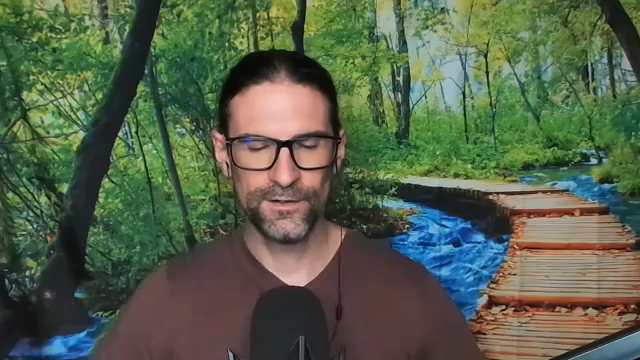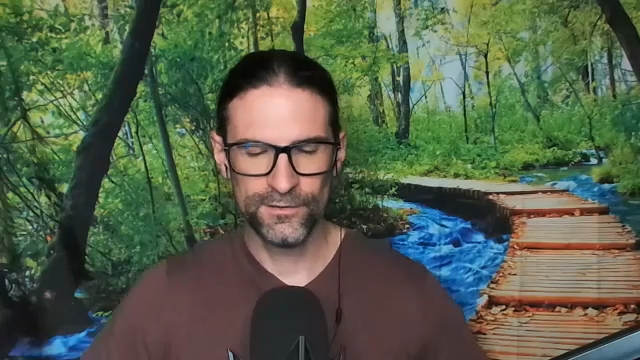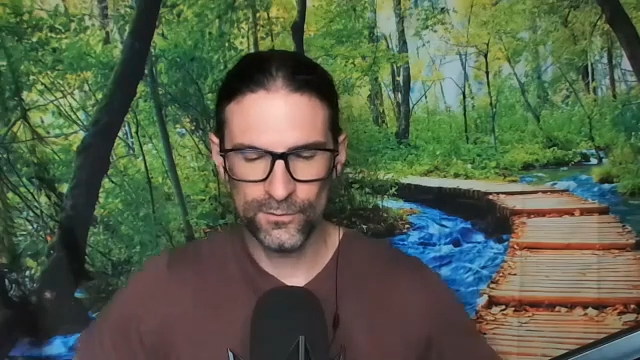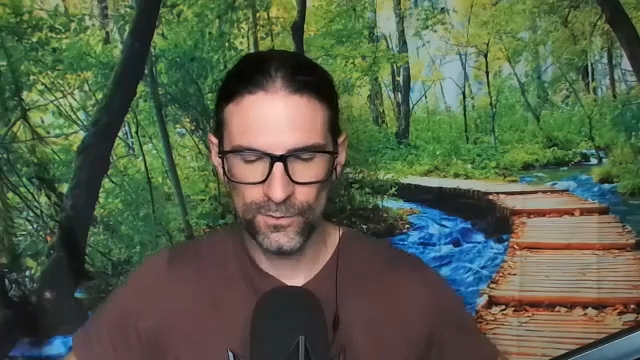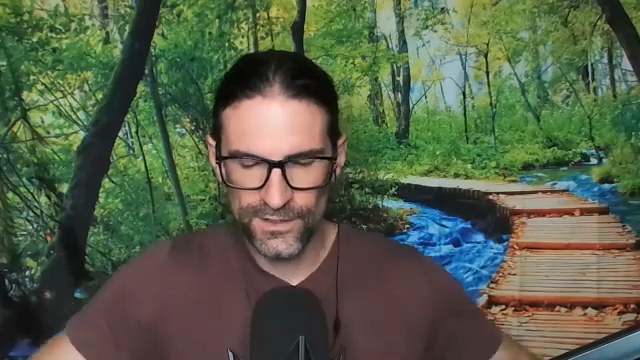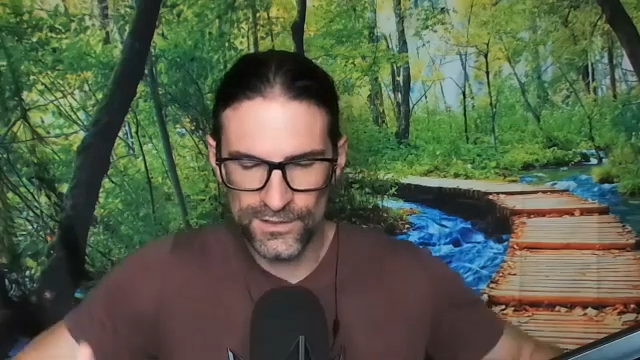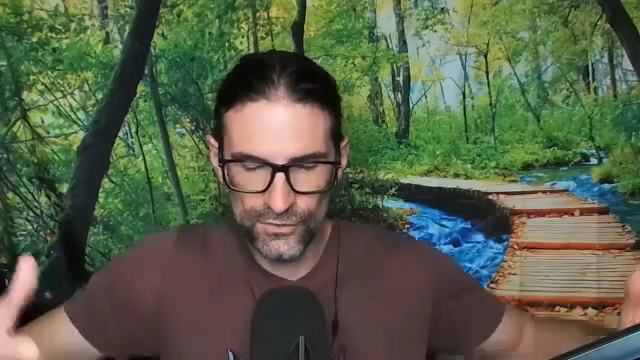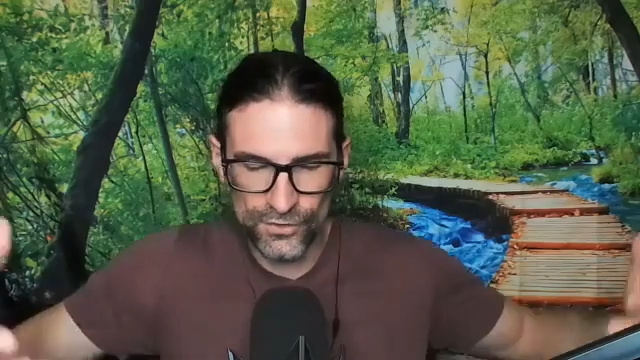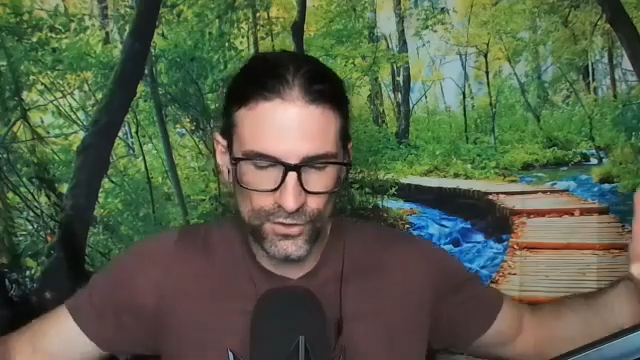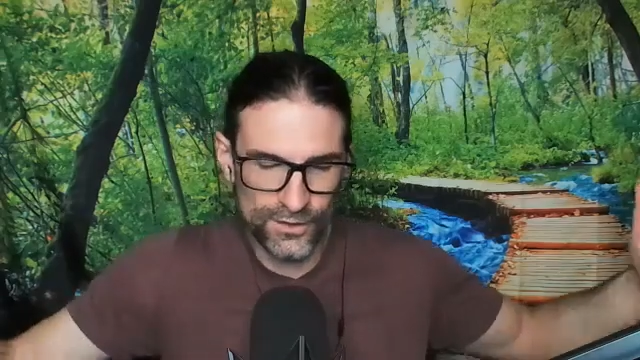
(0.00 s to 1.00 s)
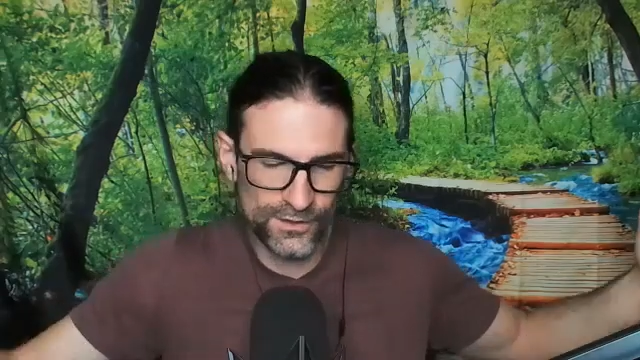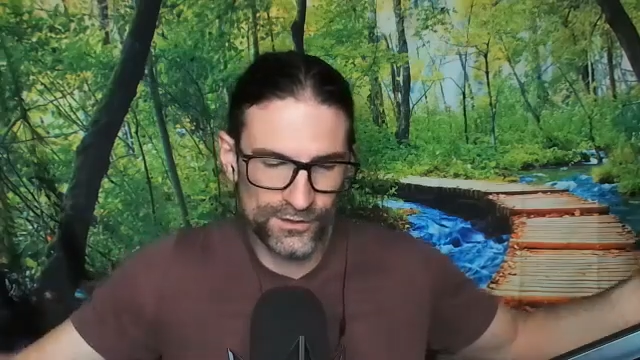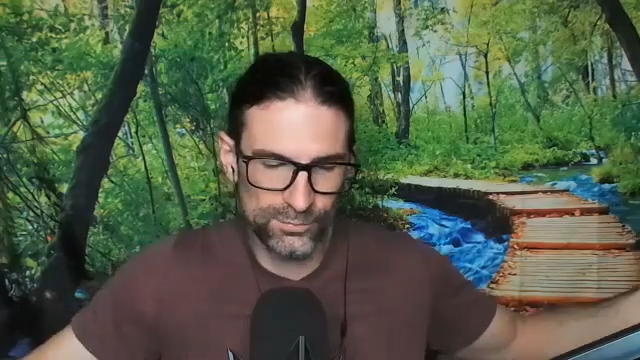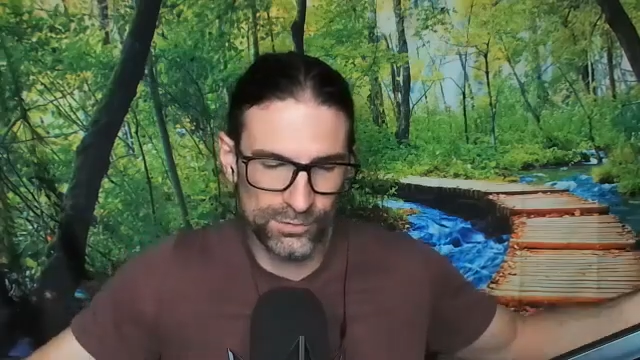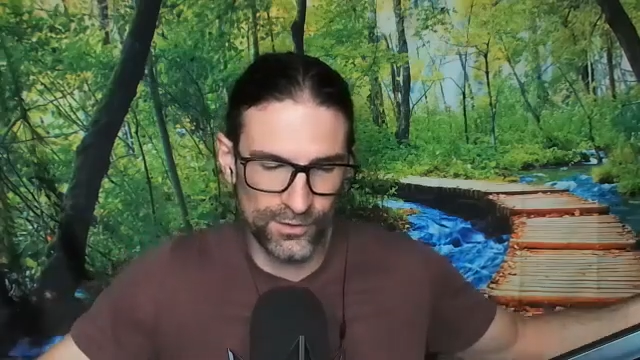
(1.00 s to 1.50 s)
Another way you could
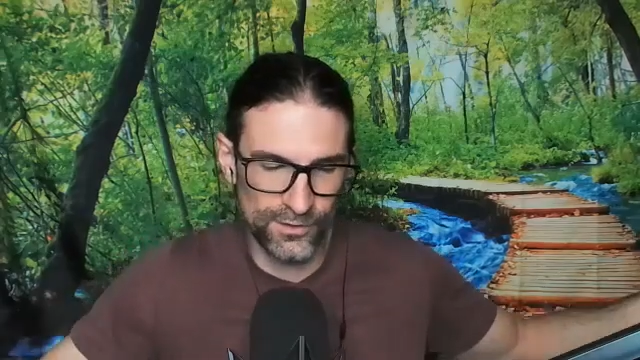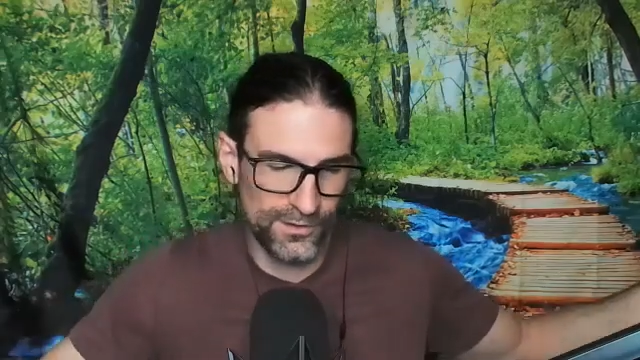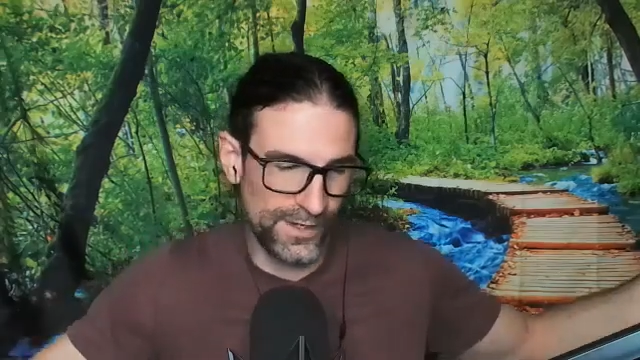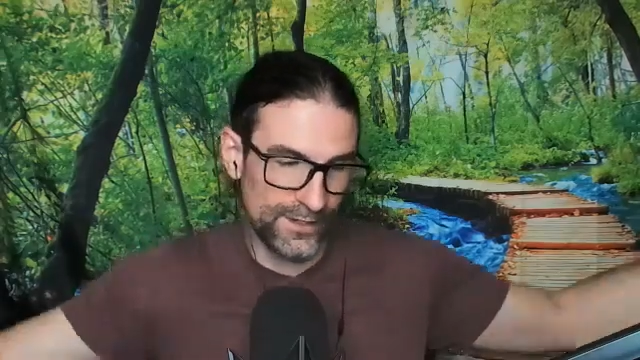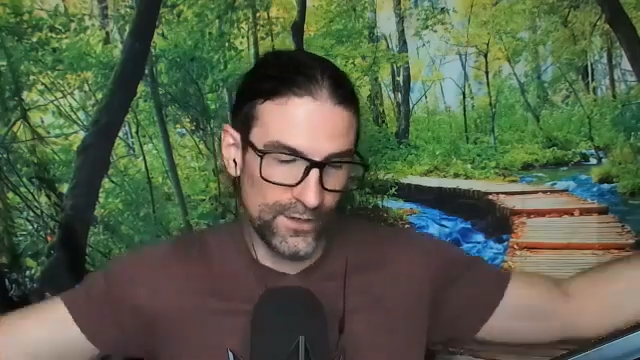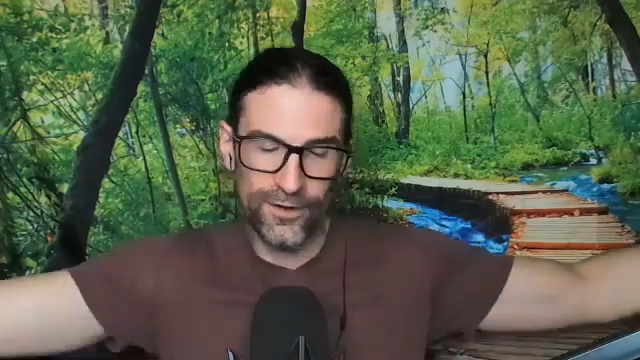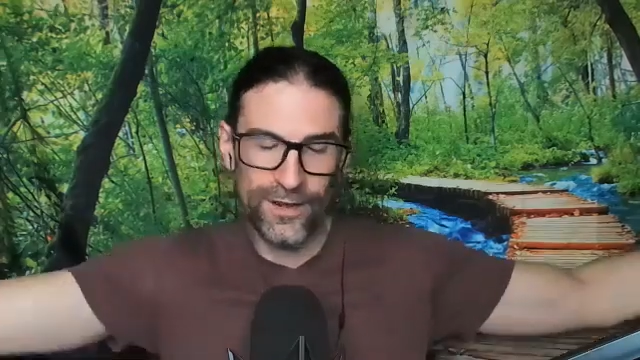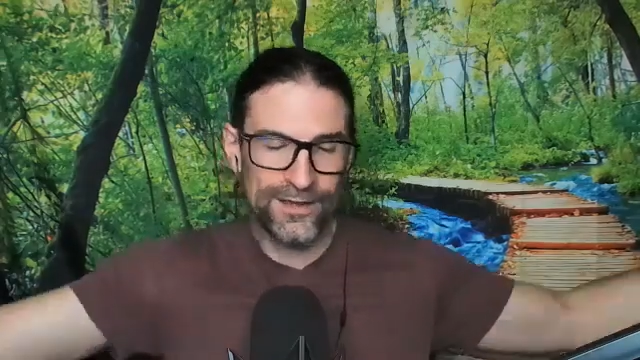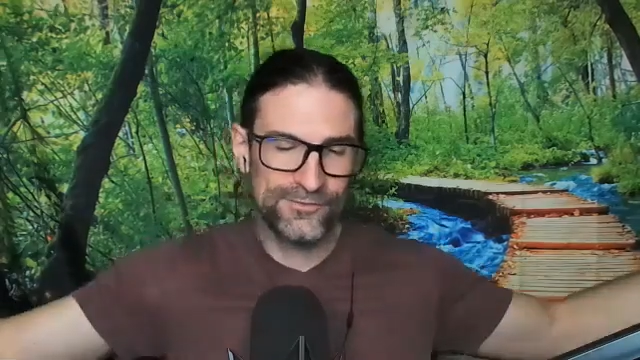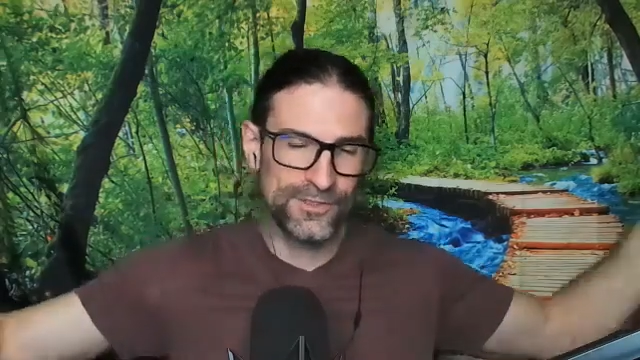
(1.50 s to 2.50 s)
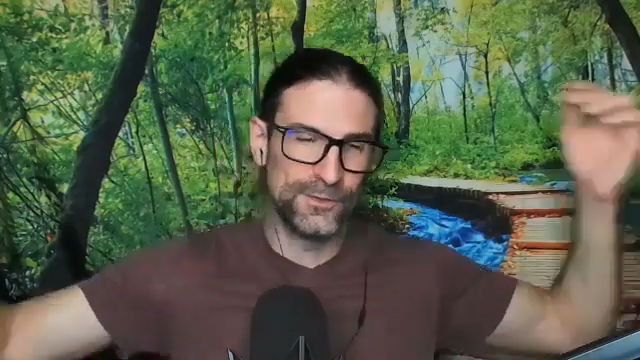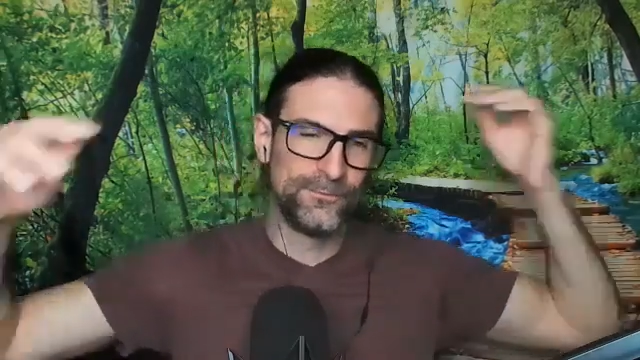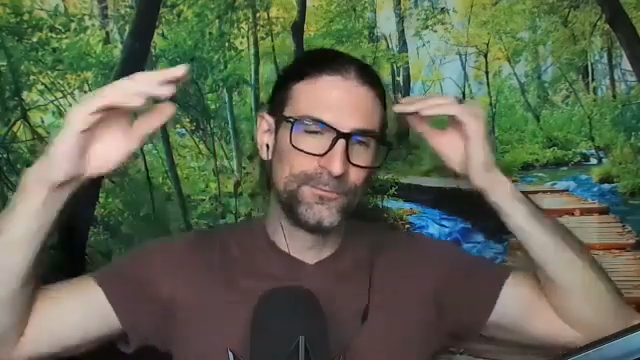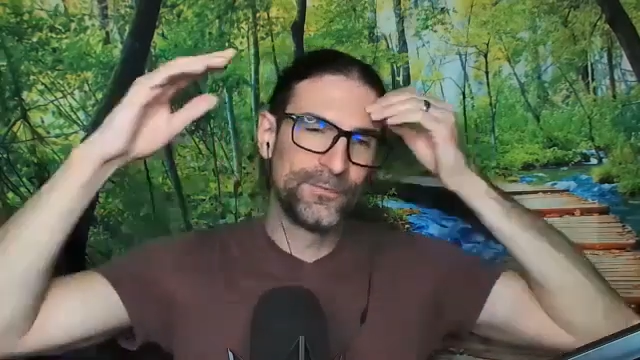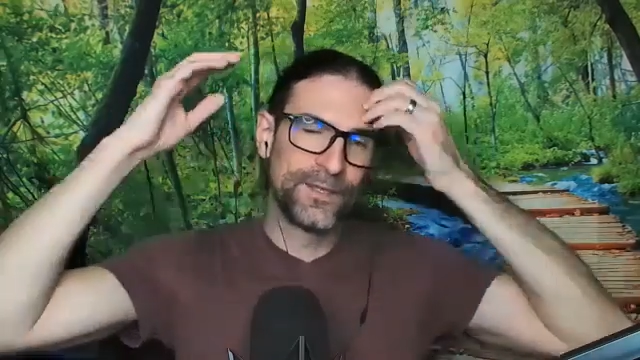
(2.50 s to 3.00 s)
explore, and you don't have to,